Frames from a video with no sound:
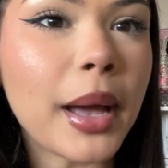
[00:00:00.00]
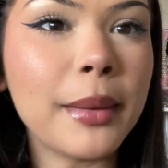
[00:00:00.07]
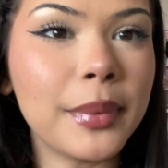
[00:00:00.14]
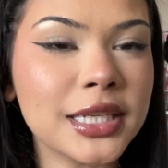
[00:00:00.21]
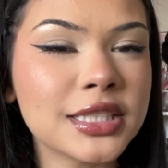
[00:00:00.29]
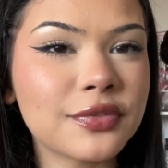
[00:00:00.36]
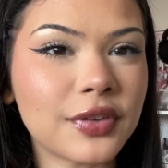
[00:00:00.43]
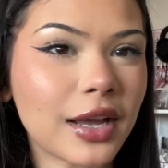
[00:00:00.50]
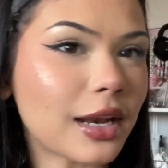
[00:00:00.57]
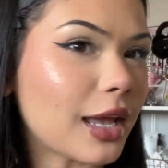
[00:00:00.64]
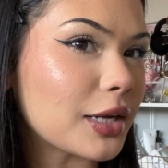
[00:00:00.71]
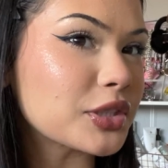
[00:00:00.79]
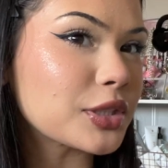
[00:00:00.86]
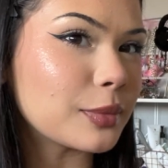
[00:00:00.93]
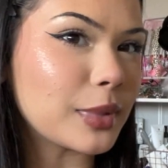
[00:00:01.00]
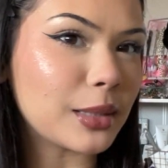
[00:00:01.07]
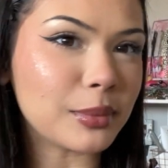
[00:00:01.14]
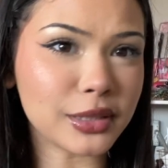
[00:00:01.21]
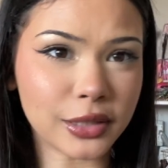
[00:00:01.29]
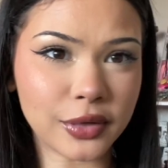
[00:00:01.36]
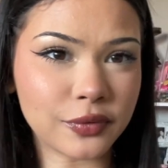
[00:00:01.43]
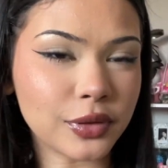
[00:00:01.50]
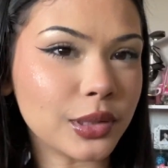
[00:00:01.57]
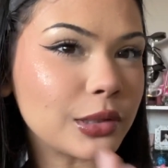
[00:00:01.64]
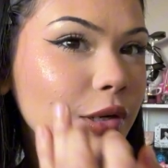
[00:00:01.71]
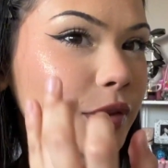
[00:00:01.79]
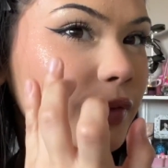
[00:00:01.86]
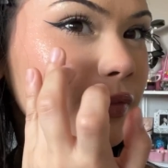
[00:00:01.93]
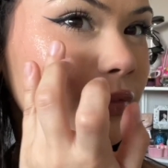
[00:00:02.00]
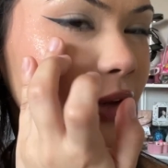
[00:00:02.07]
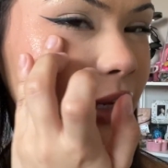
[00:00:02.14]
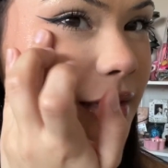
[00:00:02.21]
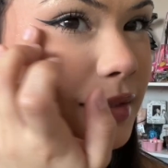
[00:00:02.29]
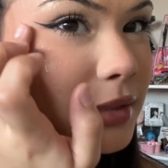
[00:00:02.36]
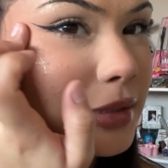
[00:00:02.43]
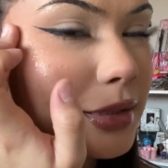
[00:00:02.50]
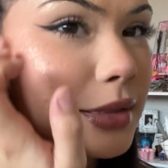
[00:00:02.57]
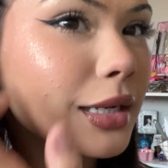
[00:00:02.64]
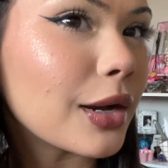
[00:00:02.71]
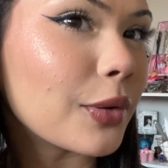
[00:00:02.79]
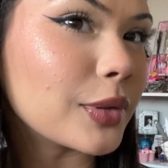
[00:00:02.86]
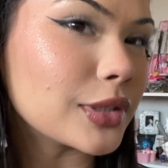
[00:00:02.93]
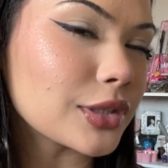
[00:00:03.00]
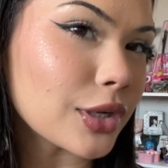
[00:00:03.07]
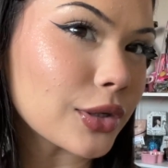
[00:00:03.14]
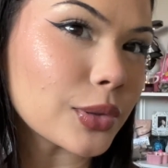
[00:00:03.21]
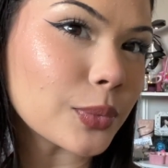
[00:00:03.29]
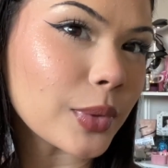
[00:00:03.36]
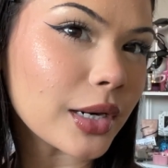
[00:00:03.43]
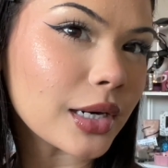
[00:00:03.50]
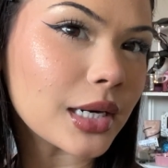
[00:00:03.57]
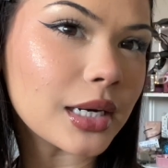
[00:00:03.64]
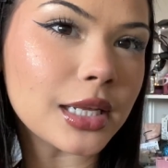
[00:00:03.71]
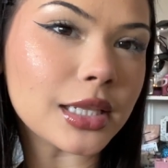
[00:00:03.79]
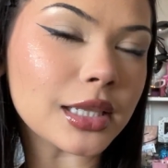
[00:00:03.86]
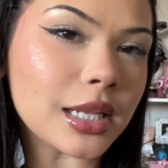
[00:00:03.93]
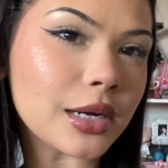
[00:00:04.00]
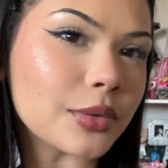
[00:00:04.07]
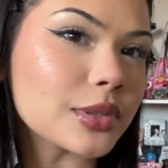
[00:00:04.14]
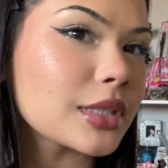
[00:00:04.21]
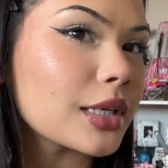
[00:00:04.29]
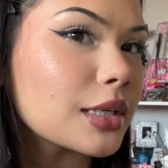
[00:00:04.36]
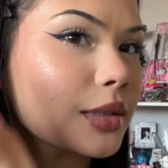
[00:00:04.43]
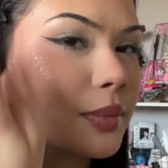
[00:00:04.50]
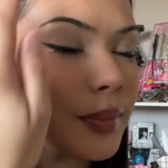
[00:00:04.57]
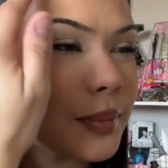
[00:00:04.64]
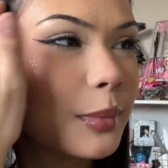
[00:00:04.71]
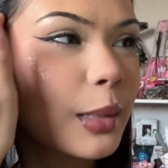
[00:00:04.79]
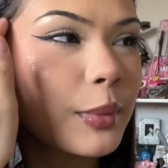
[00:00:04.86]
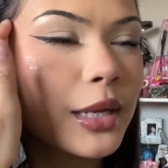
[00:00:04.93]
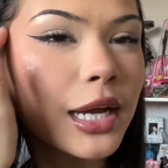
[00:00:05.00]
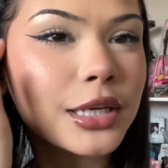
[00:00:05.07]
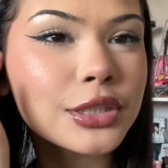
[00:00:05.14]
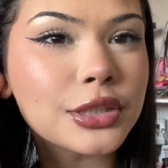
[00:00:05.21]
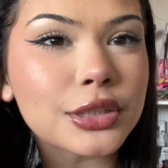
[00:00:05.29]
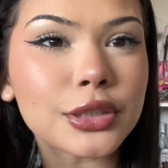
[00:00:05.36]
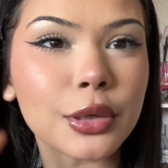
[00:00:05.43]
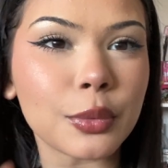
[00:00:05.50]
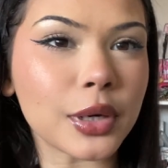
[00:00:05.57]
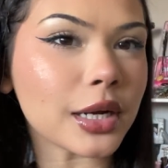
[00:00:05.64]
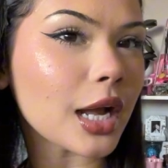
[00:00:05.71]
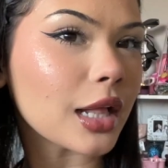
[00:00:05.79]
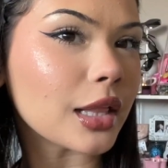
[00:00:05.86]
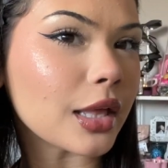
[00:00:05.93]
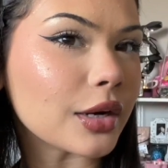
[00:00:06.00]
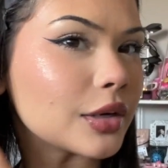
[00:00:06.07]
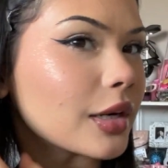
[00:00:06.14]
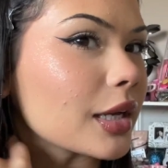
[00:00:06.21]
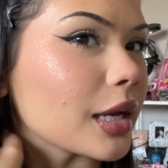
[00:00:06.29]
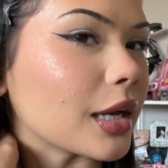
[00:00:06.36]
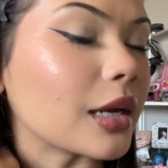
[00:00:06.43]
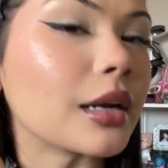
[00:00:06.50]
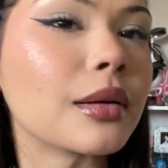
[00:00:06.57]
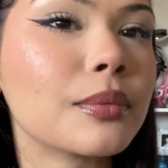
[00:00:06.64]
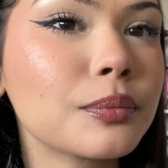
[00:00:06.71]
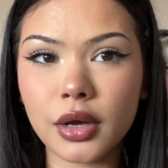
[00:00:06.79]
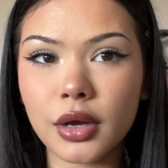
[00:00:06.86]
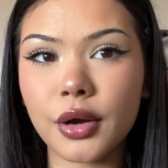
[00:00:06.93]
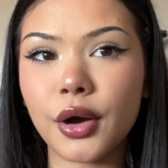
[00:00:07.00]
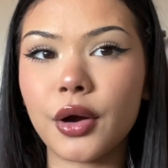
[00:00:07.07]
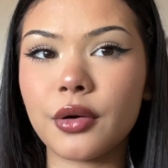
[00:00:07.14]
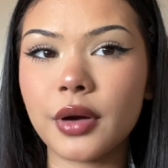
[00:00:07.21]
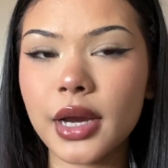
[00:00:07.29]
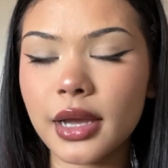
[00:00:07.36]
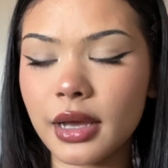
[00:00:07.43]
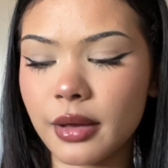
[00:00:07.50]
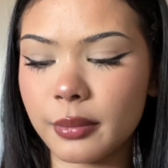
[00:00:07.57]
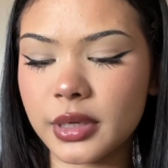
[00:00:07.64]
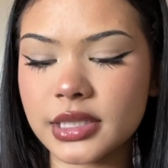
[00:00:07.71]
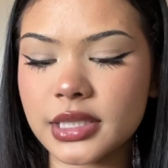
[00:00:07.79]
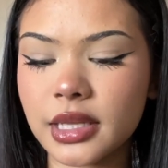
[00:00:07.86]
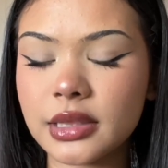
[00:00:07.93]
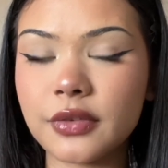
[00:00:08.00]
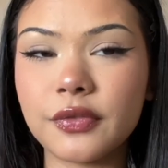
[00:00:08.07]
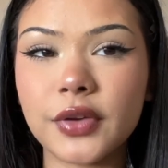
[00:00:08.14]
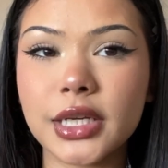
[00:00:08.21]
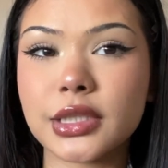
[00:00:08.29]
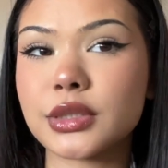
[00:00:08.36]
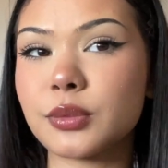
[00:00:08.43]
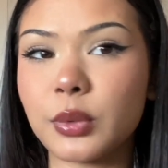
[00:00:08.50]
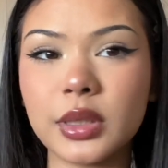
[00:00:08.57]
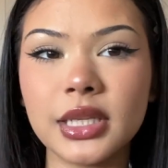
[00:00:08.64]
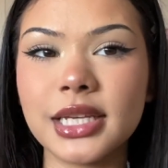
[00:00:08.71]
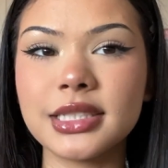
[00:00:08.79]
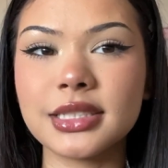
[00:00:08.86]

best friend actually made me love glitter on the face. I always saw her wear it and then I was like, maybe I should start wearing highlighter again. All right, I'm gonna set the face one last